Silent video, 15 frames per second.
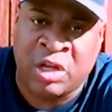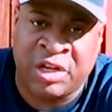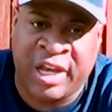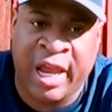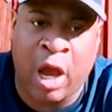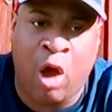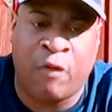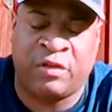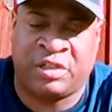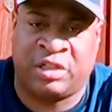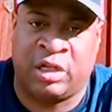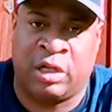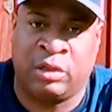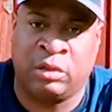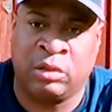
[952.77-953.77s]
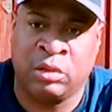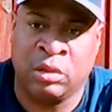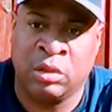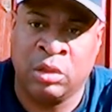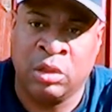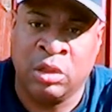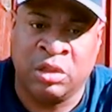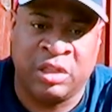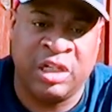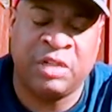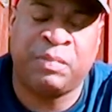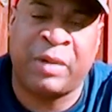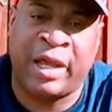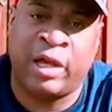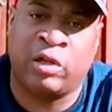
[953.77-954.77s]
Now all of a sudden, this
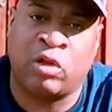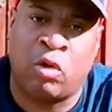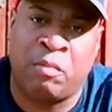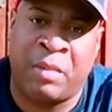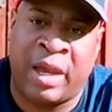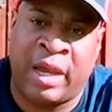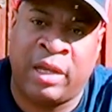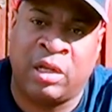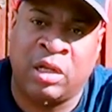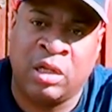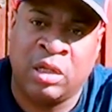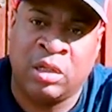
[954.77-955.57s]
player don't made,